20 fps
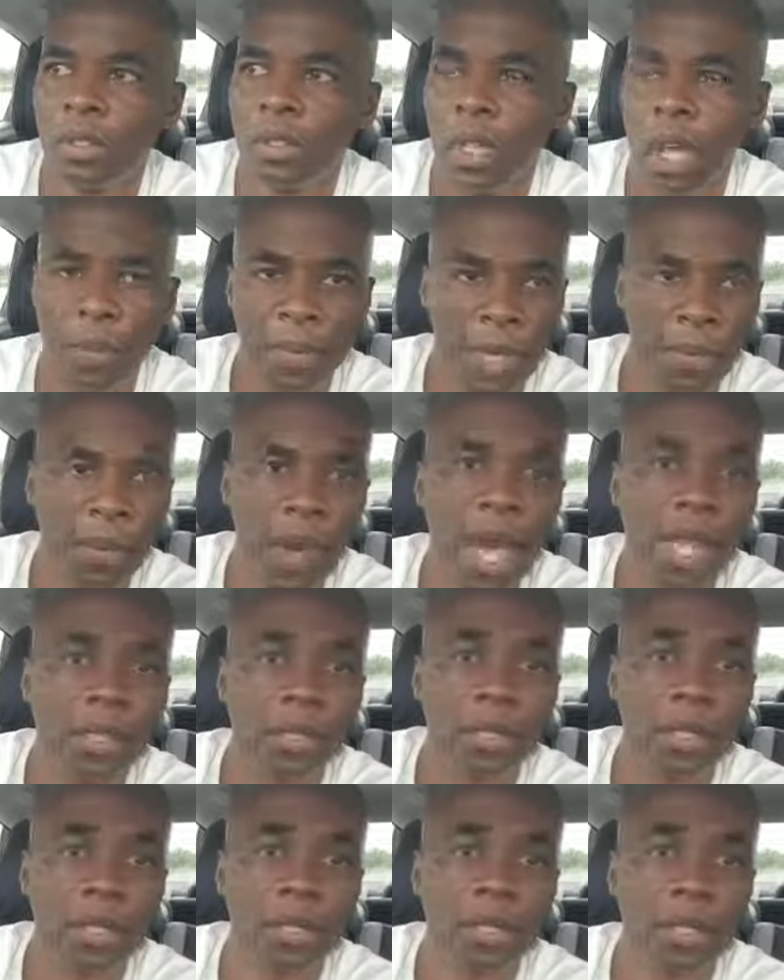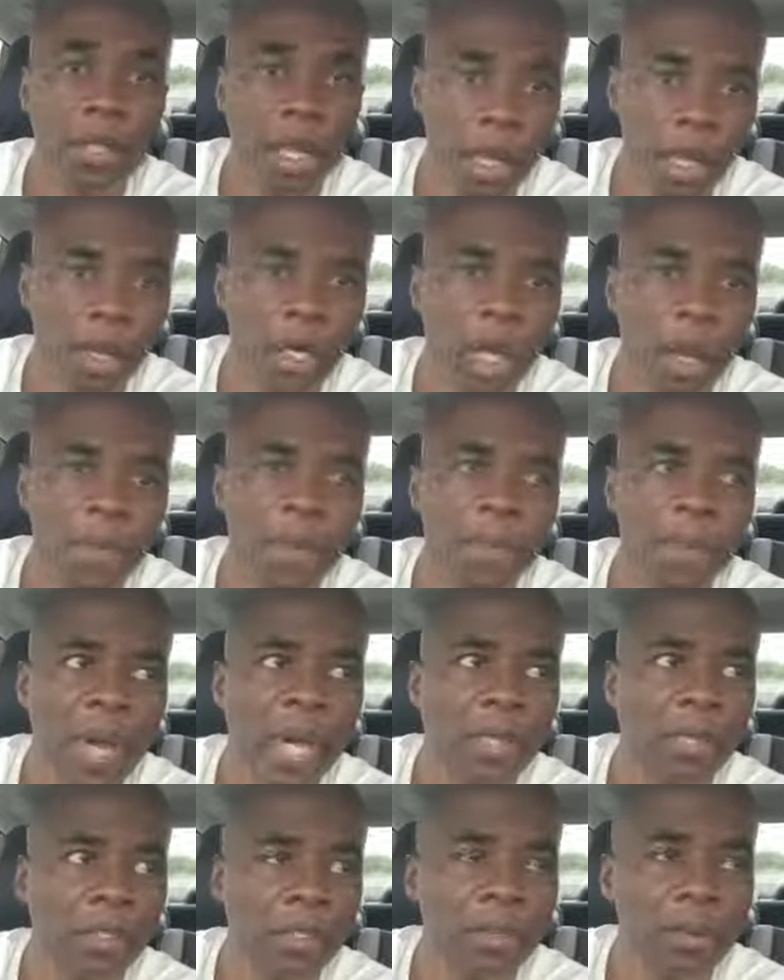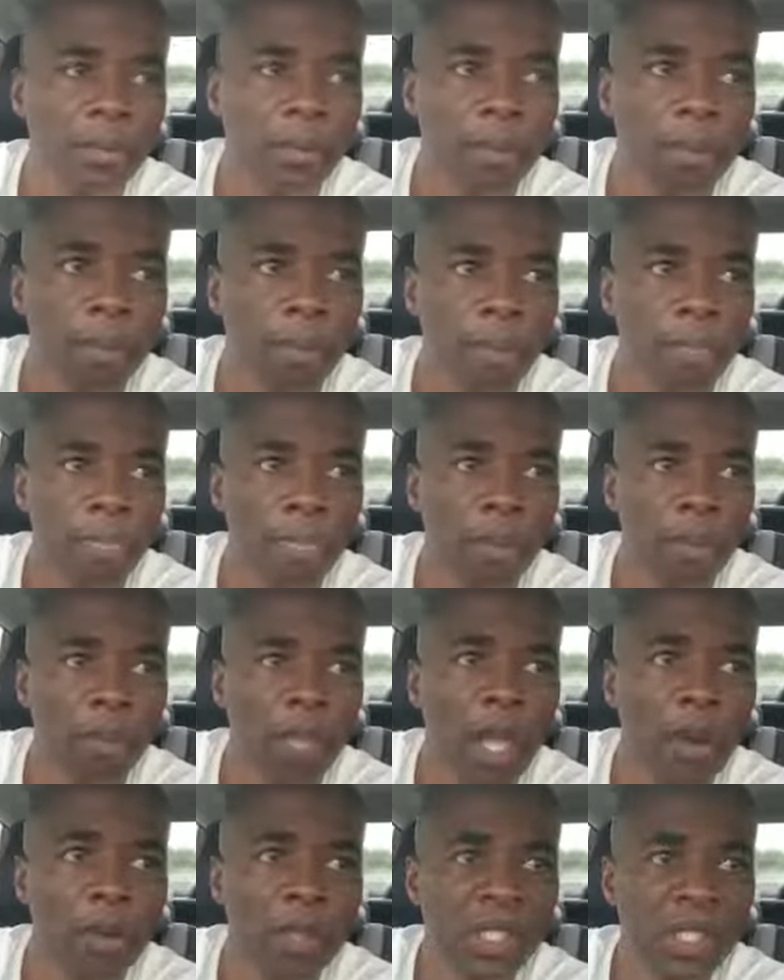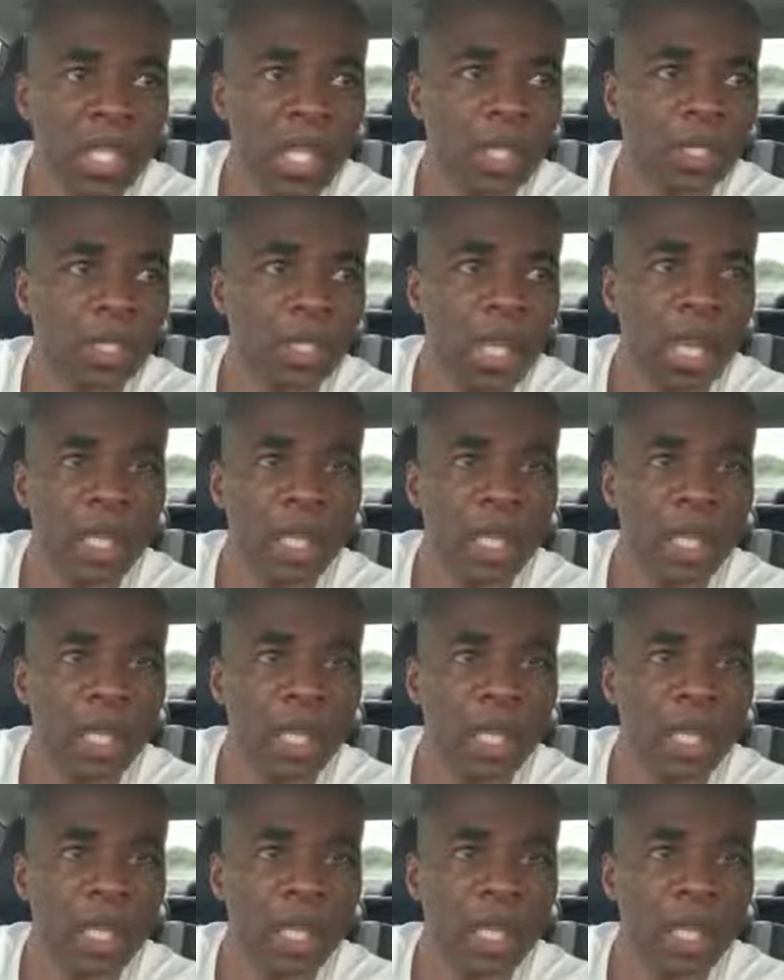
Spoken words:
company policy, learn company policy and procedures.